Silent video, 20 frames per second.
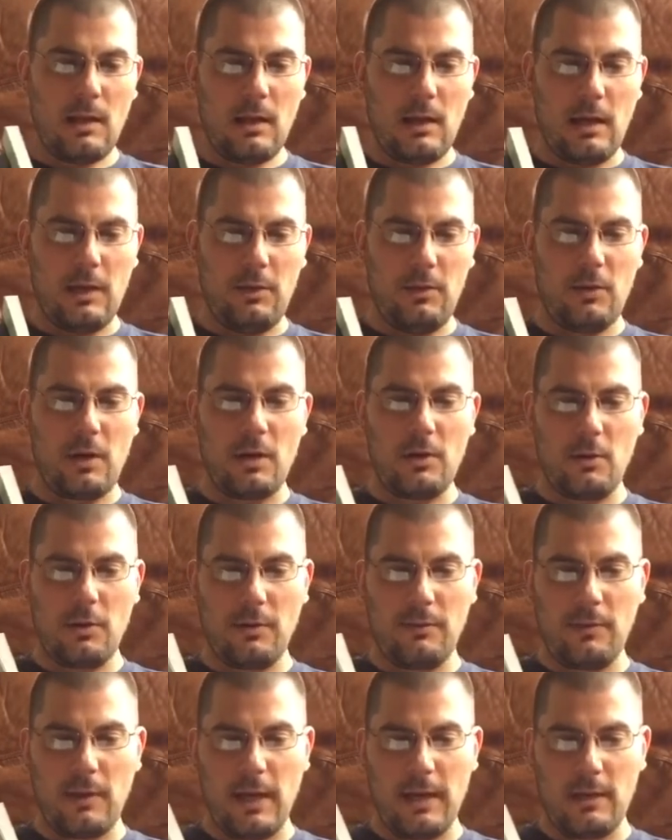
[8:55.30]
I do not know the
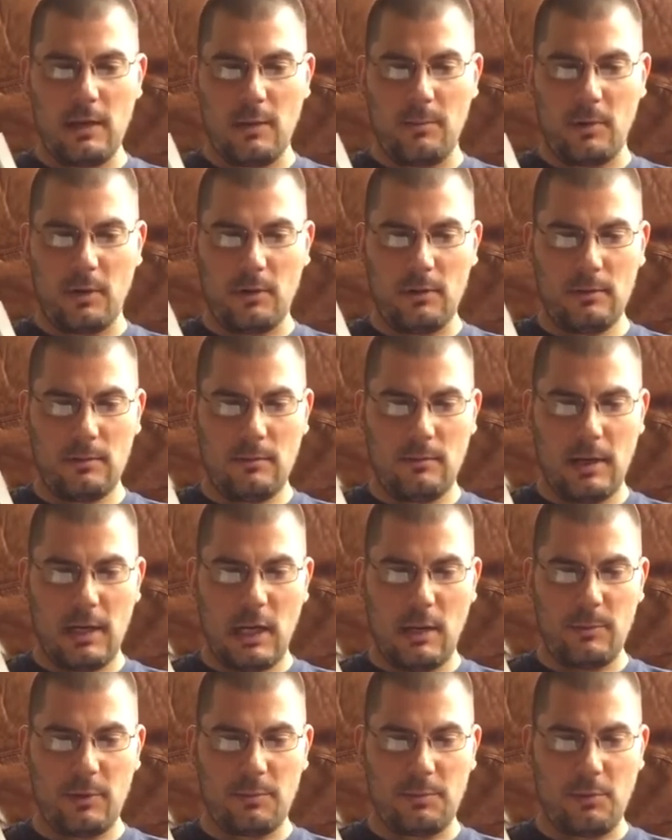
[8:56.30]
flight number. My
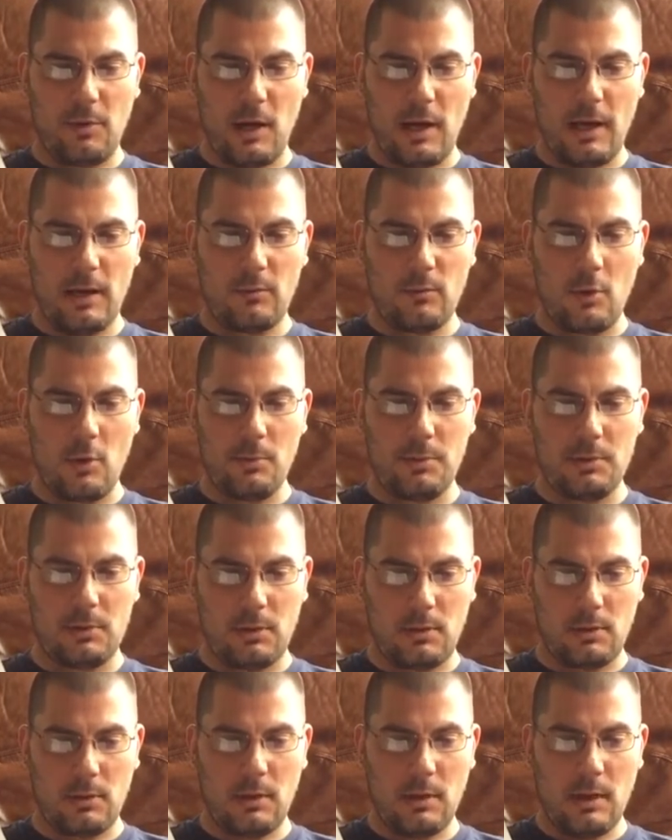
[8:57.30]
name is Brian
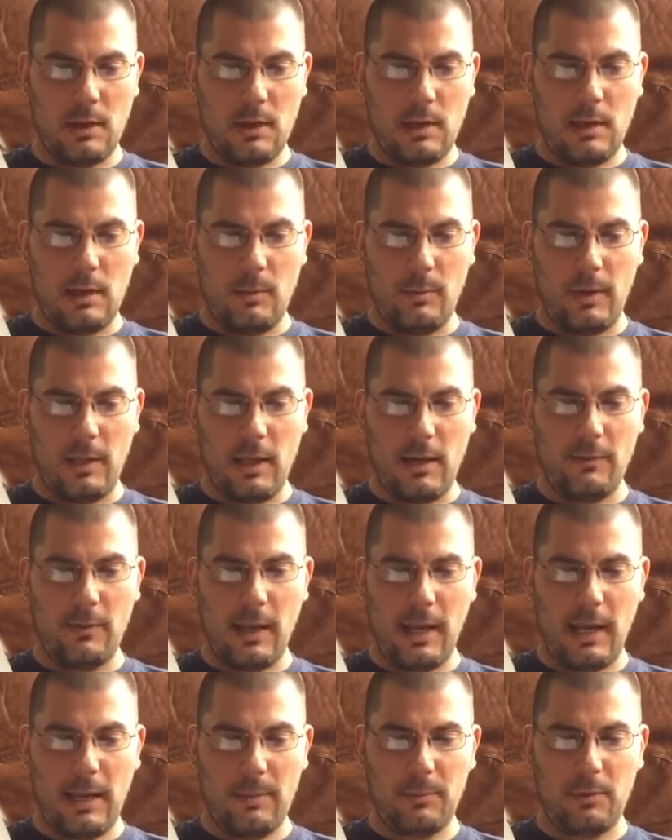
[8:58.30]
Robeson, and we left
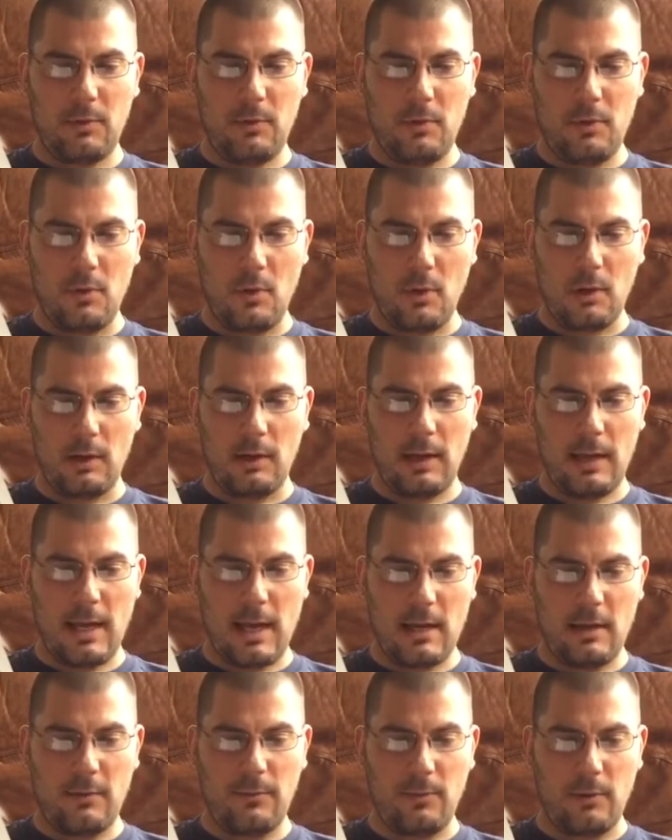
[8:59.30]
Hampton, New York,
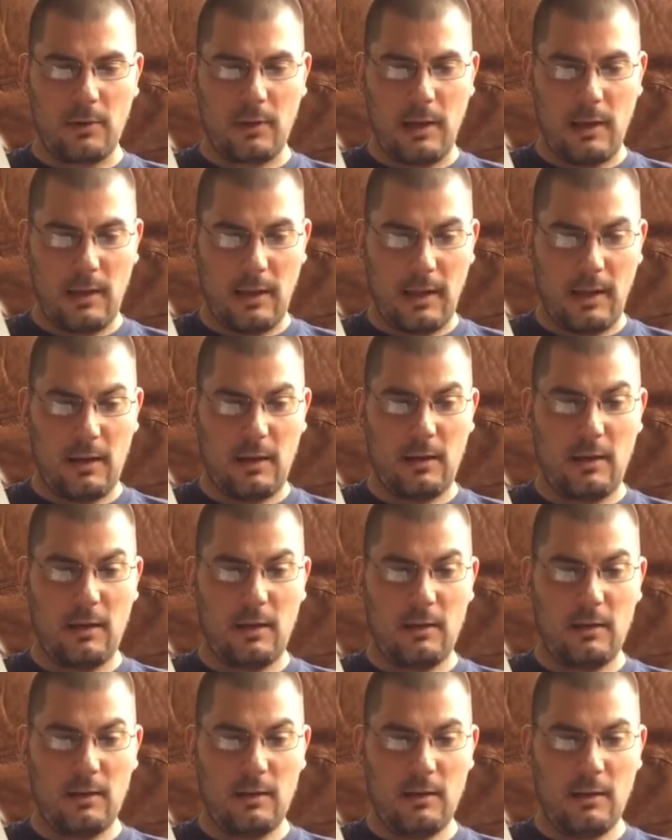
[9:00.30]
headed for Canada,
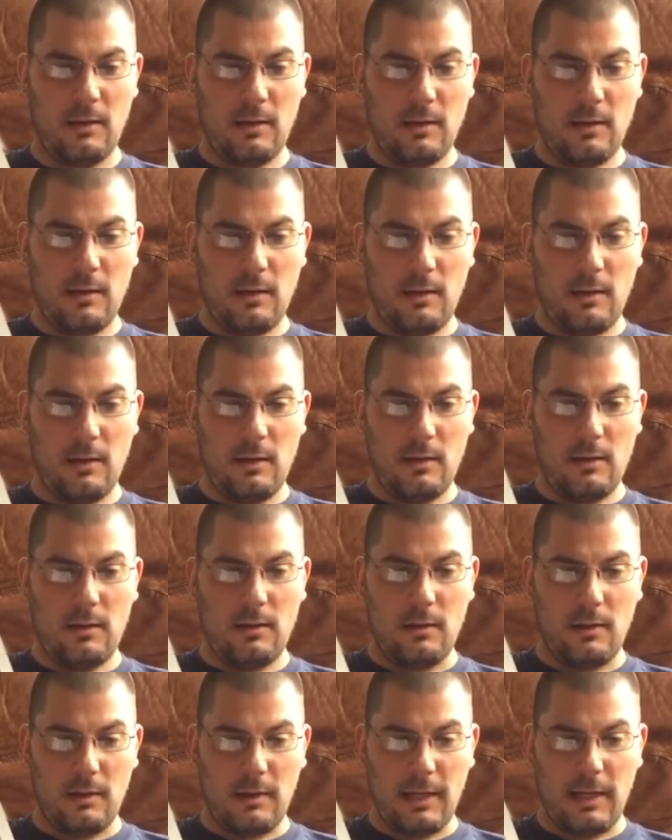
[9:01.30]
the
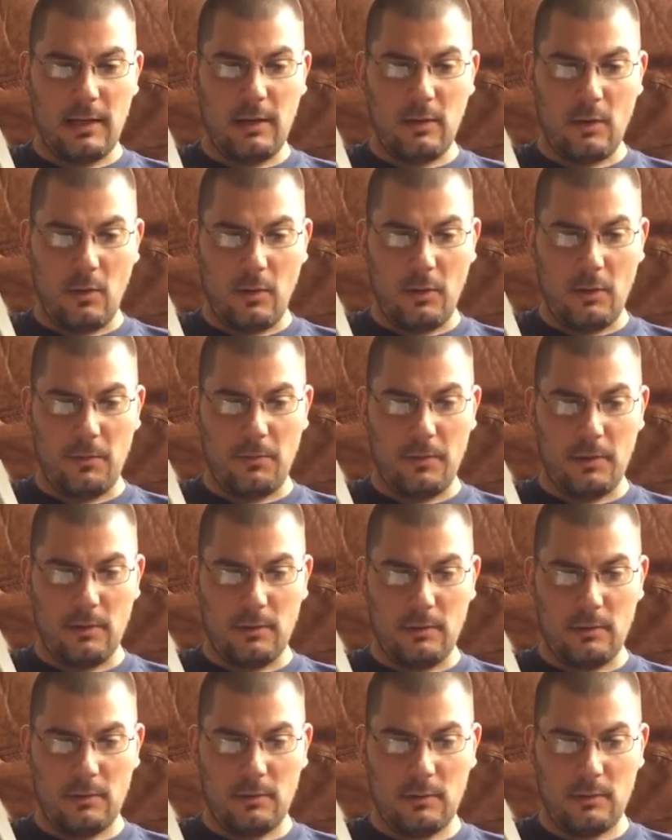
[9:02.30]
Canadian oil
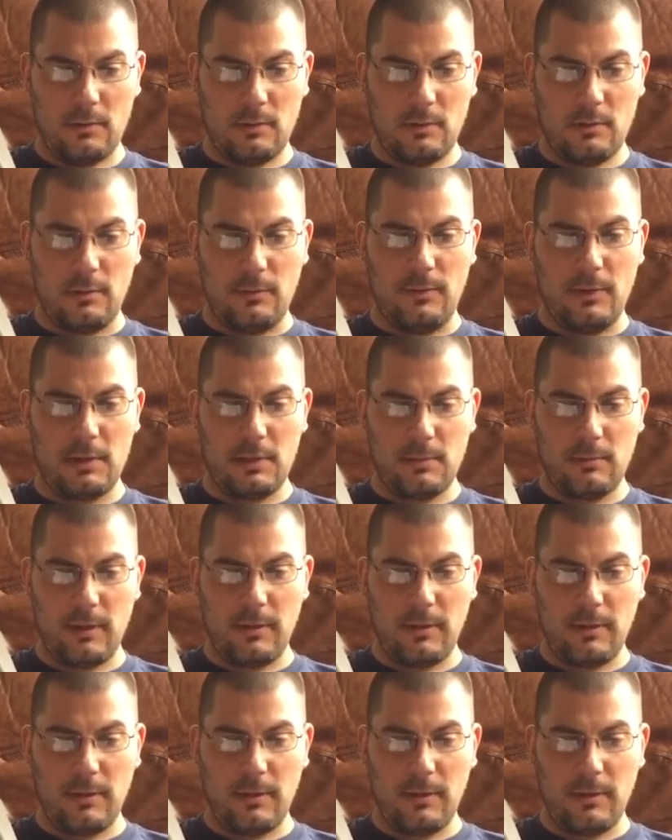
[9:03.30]
fields, to visit my